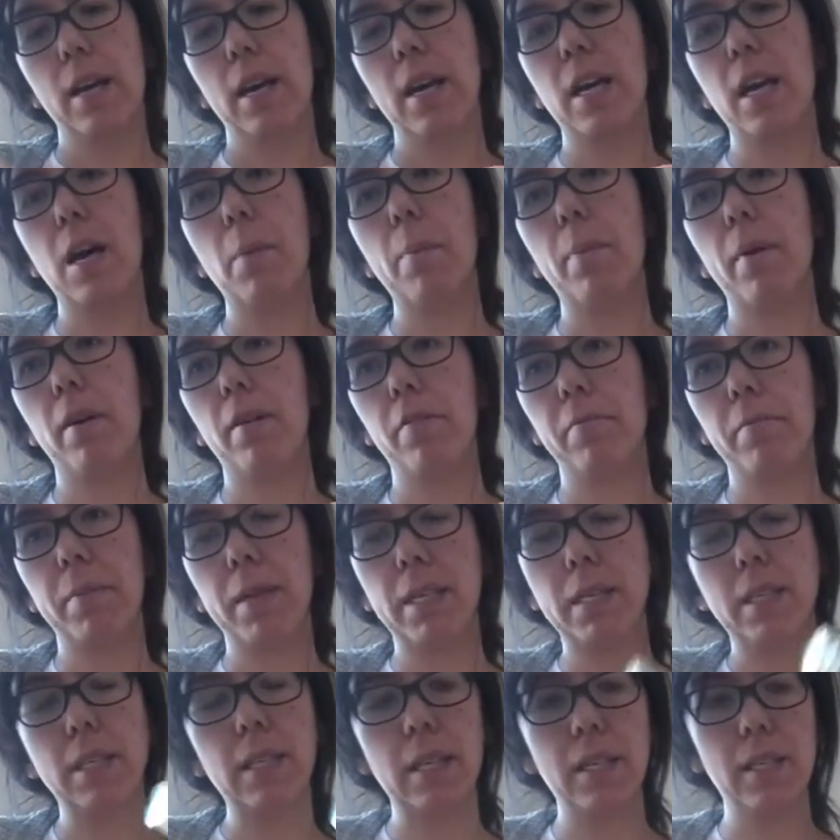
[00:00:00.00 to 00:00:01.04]
a couple of
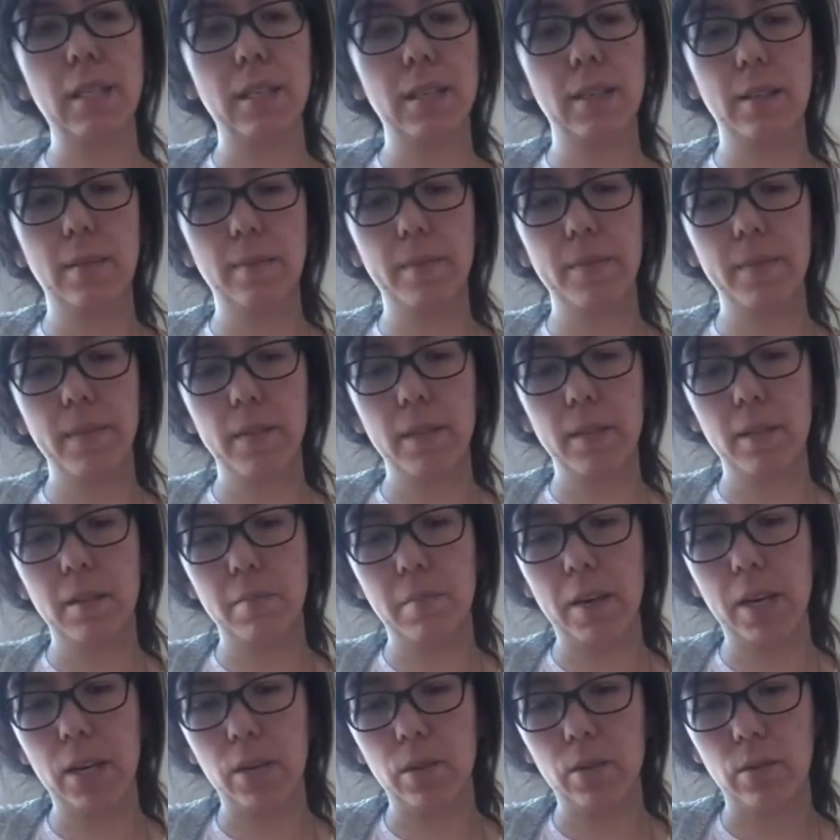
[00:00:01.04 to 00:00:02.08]
pieces to
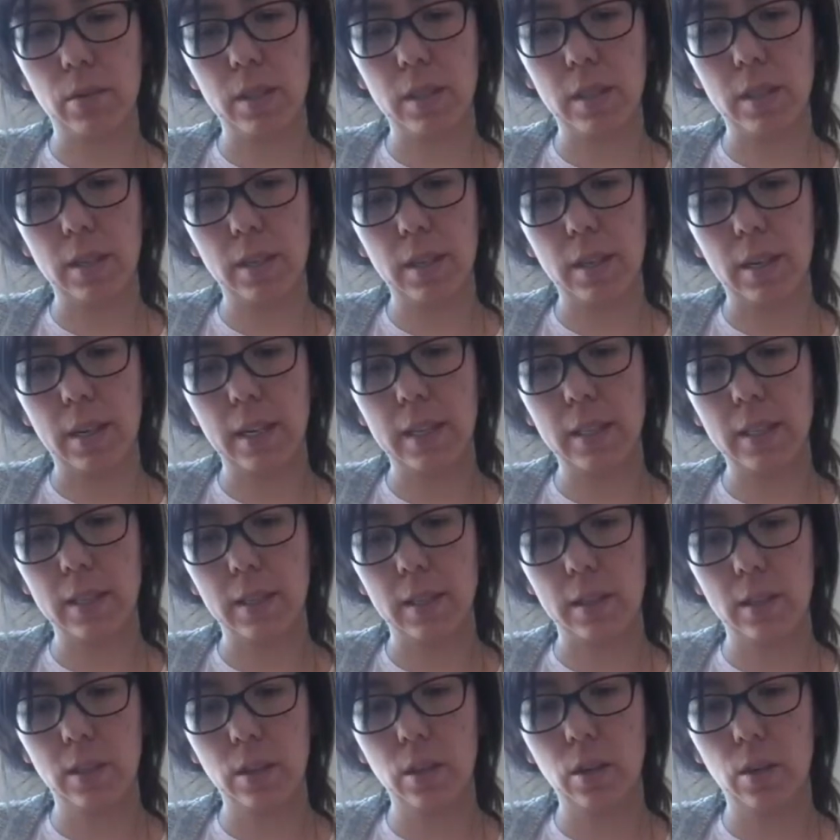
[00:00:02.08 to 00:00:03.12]
make sure it's nice
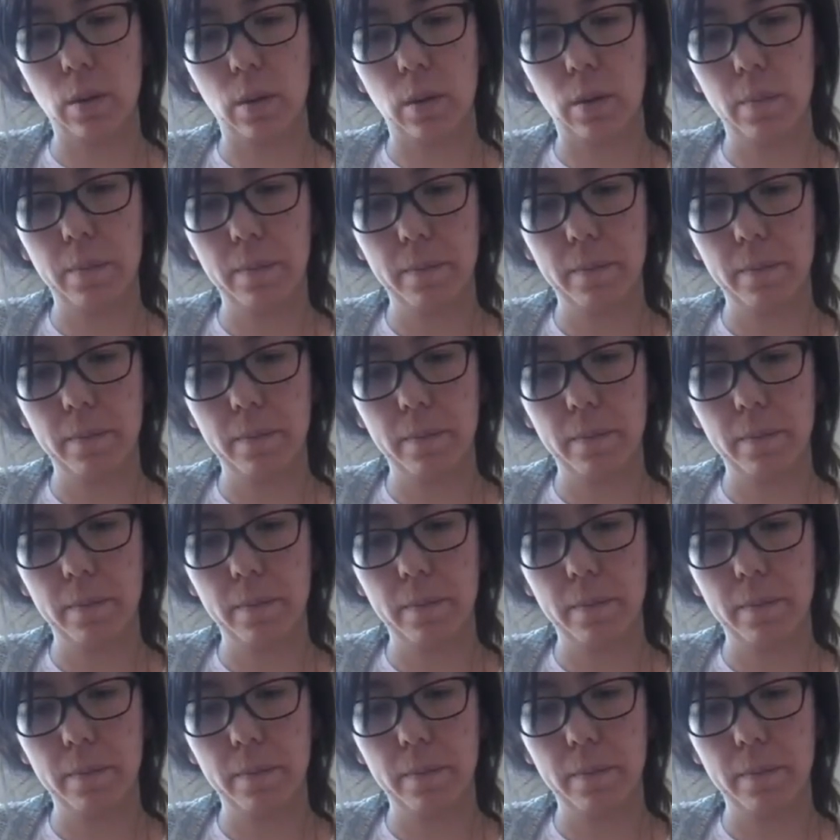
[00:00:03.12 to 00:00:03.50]
and secure.